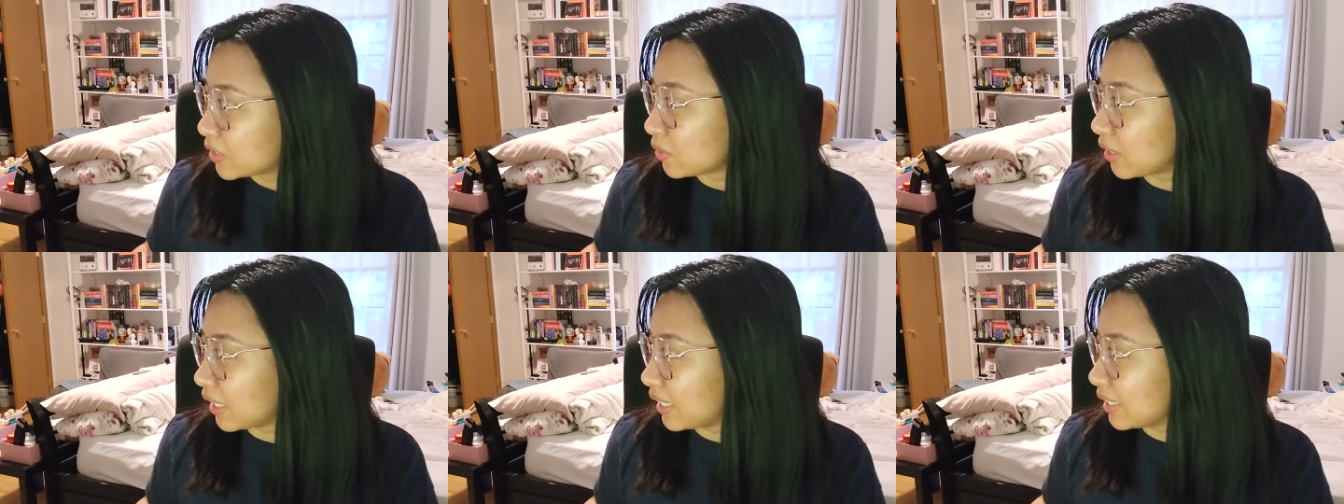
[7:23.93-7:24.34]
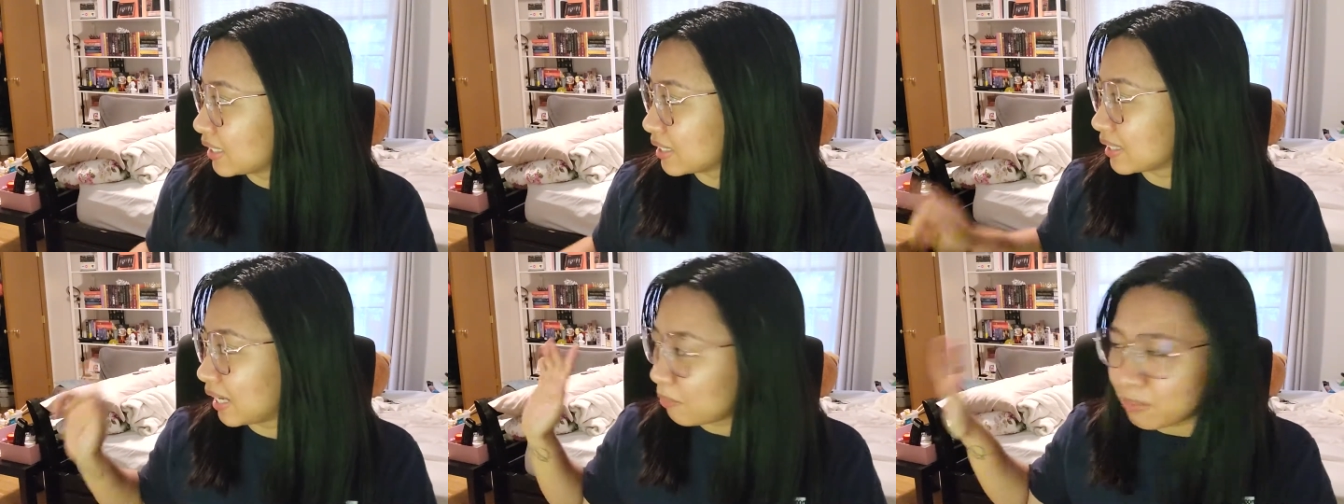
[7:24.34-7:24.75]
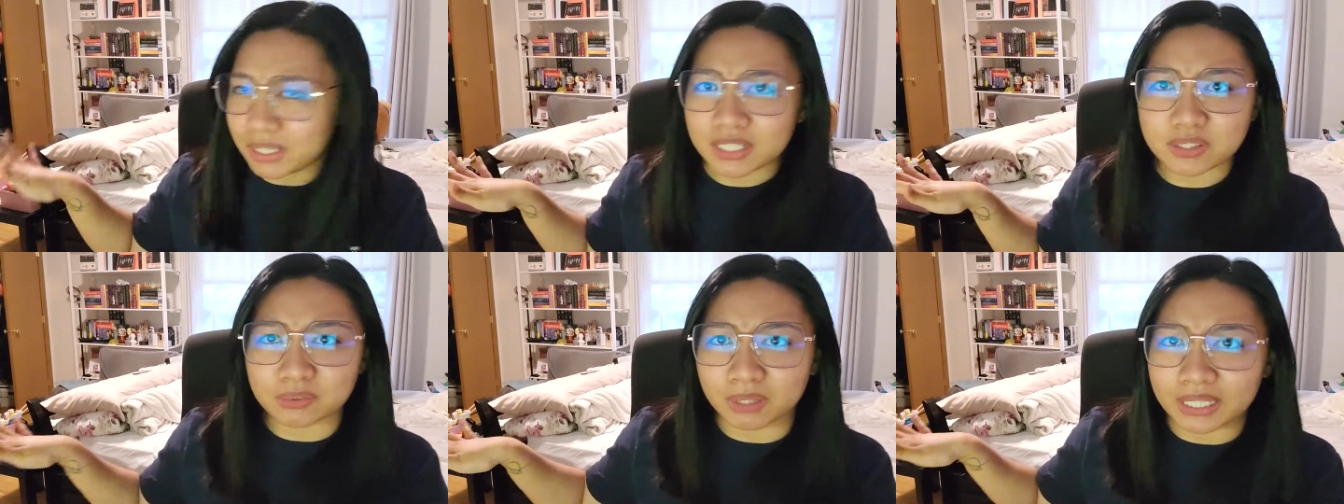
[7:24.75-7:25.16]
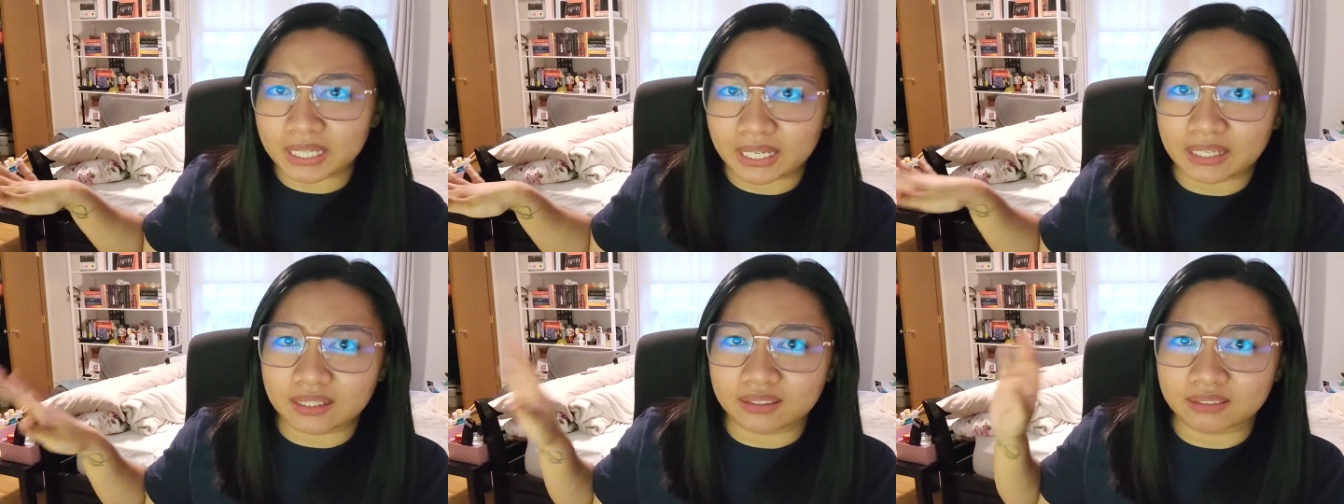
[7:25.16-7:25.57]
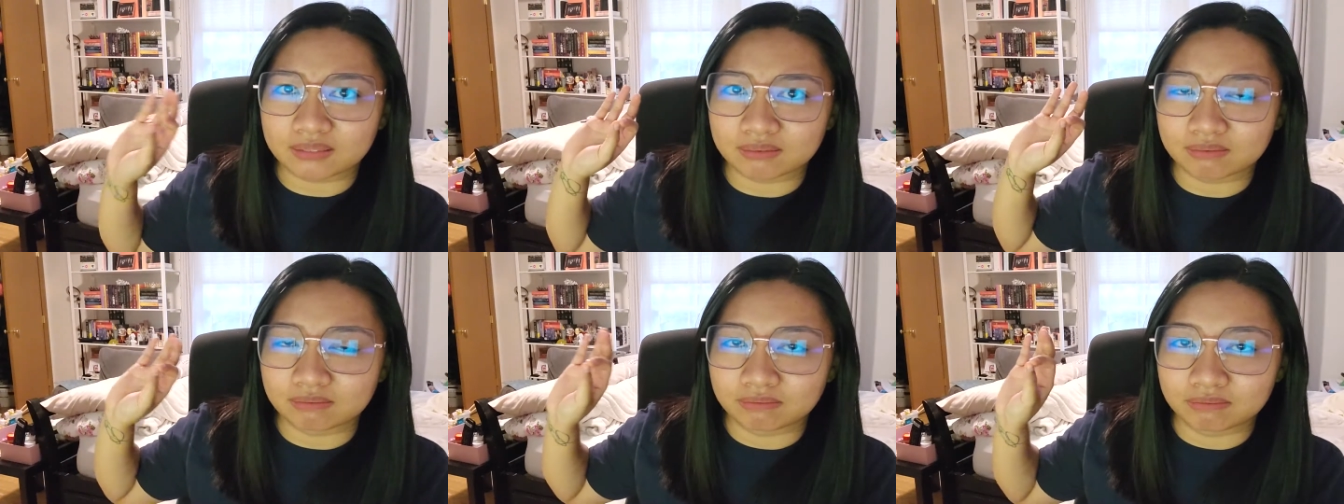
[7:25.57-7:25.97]
So okay, that one is YA
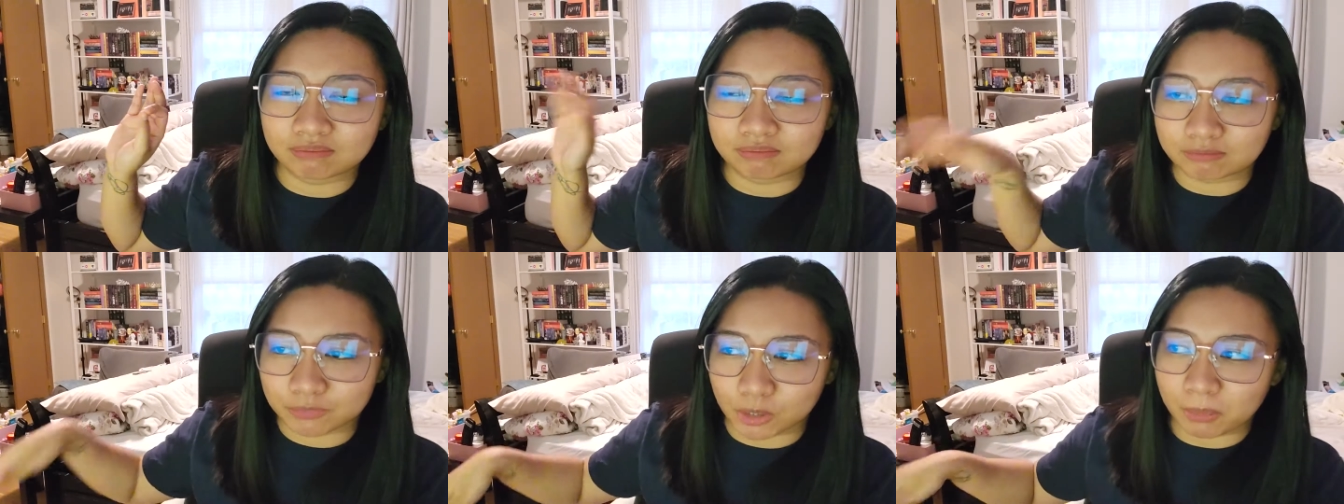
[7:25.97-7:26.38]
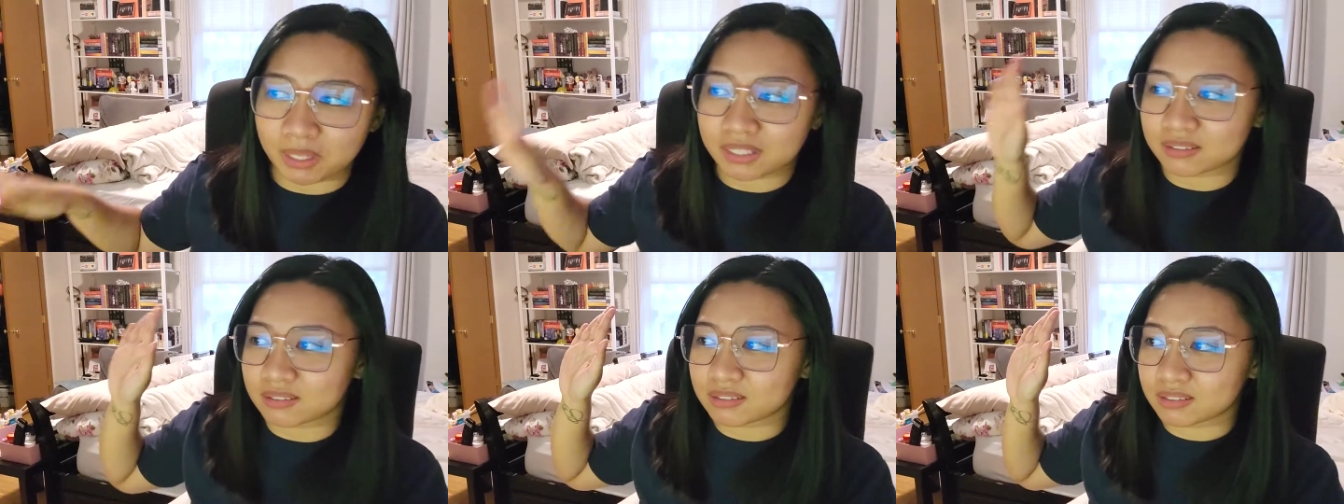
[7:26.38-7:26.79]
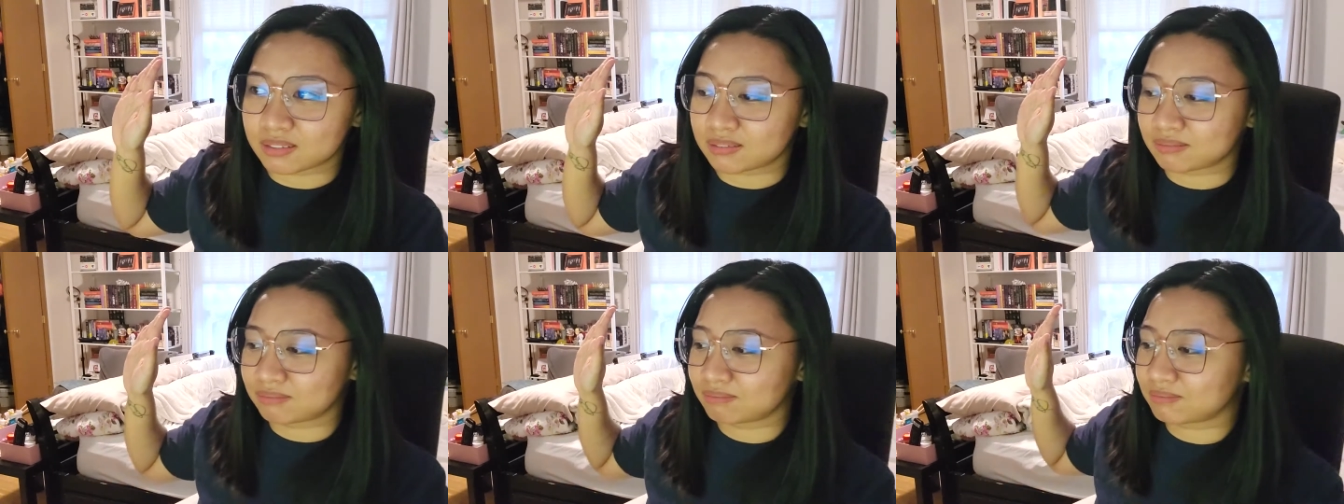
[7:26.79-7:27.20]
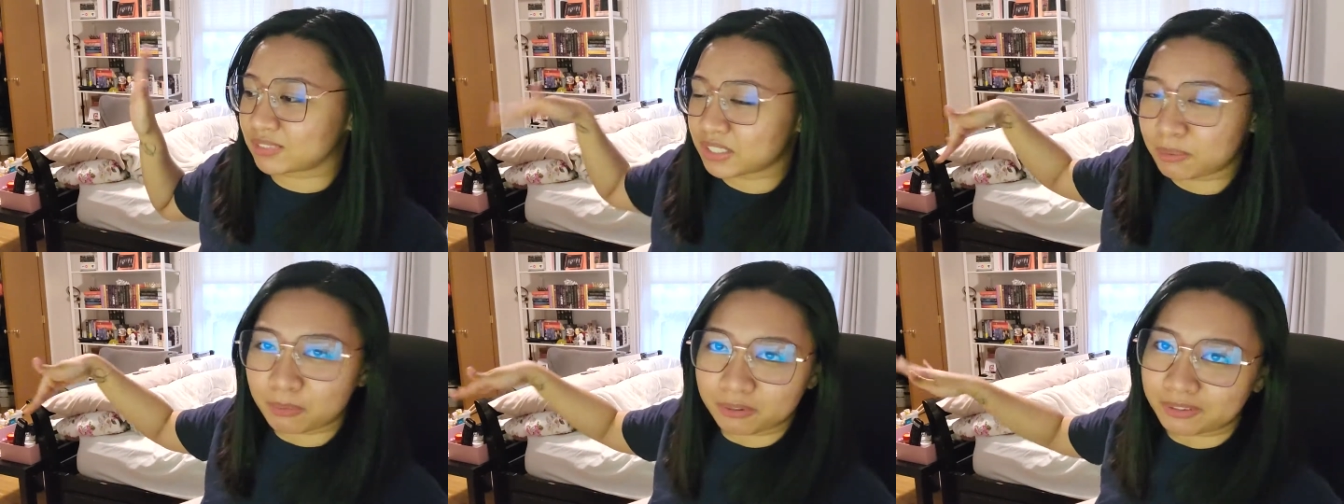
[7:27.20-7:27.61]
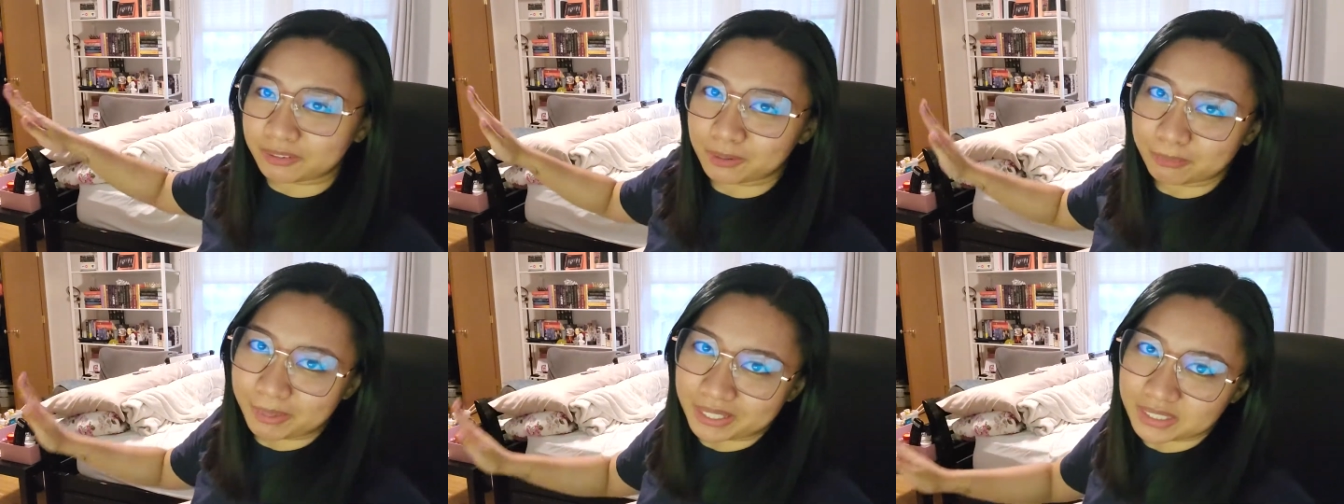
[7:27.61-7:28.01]
romance,
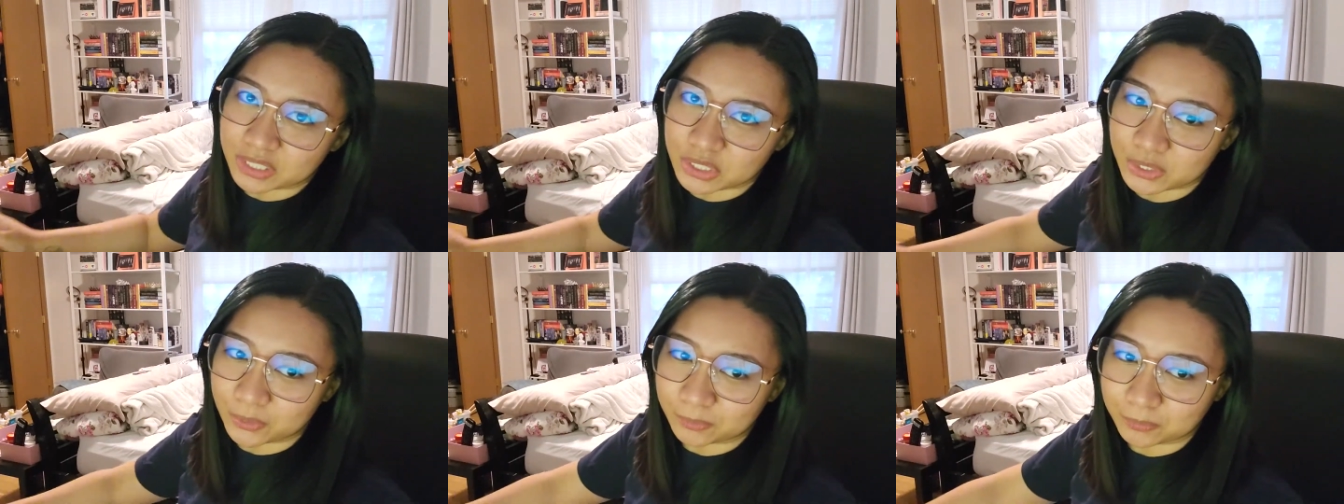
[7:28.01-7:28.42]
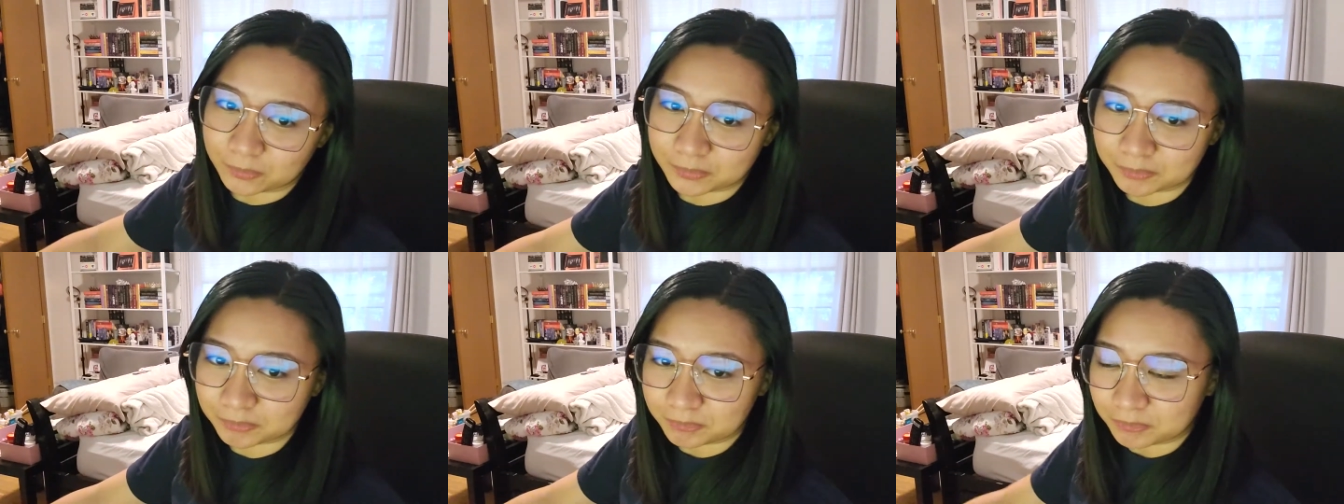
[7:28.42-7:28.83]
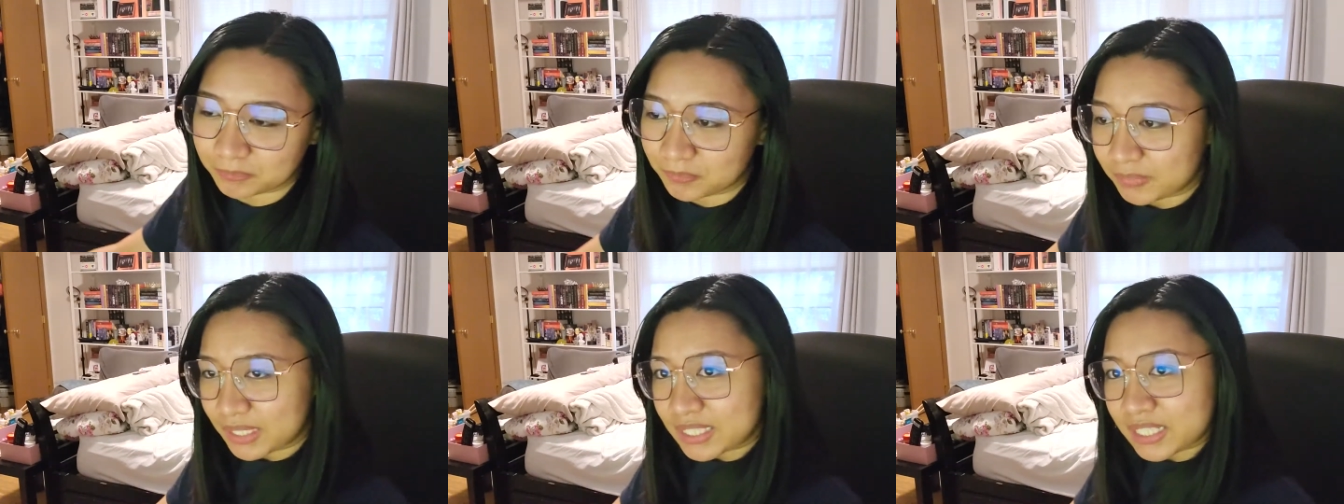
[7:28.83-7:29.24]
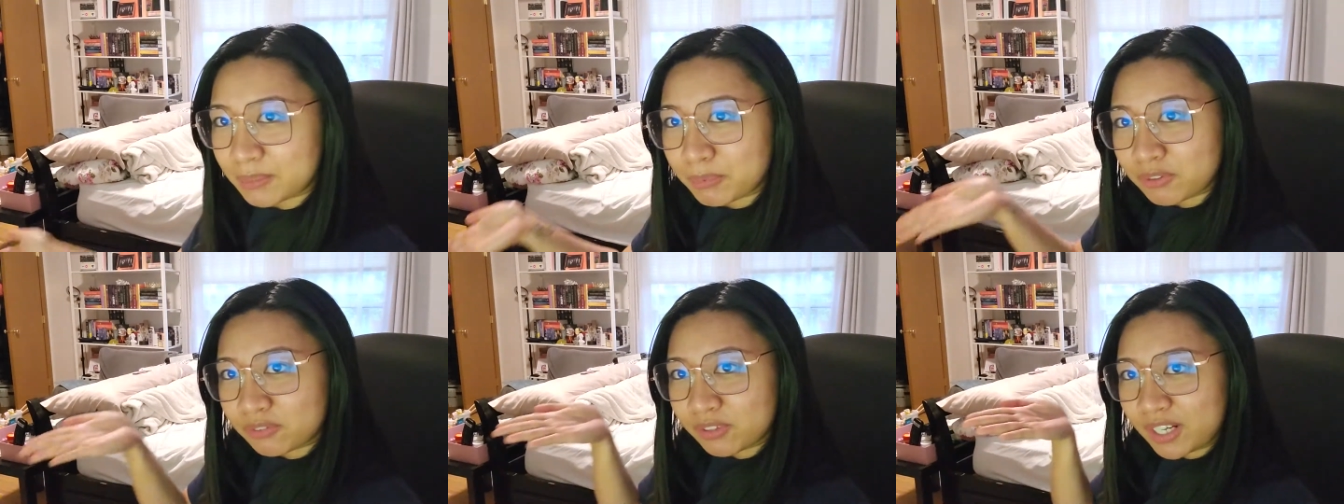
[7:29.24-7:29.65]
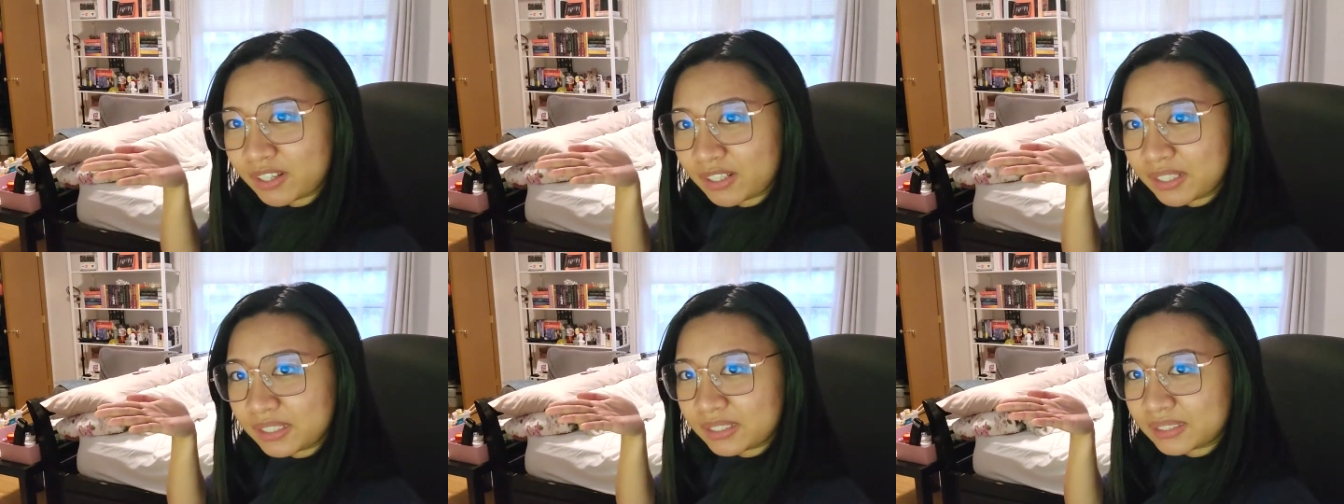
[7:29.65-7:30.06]
contemporary romance. So gonna be
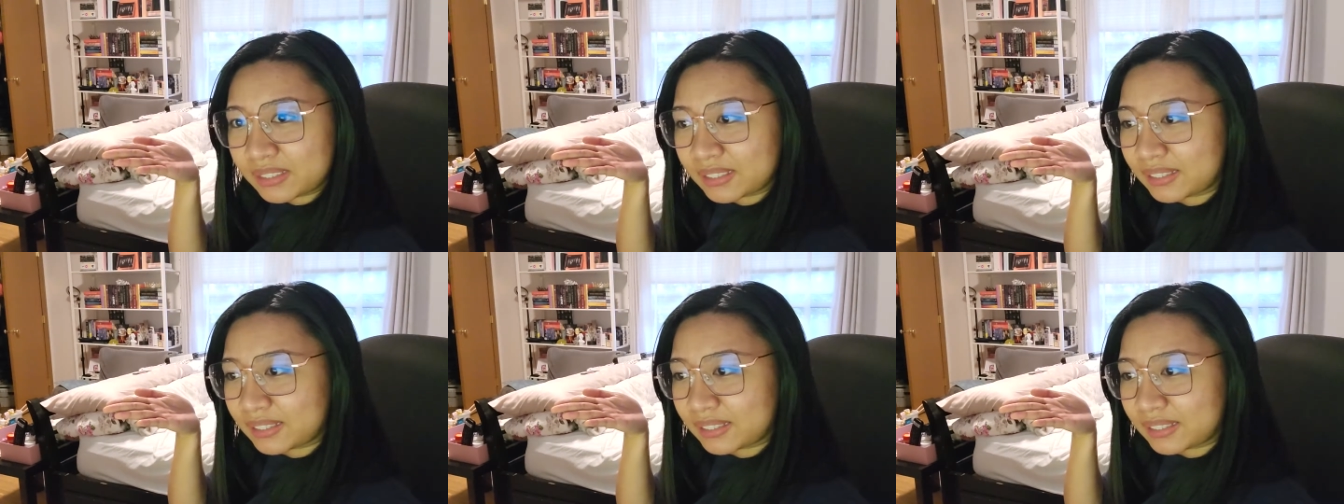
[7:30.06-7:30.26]
very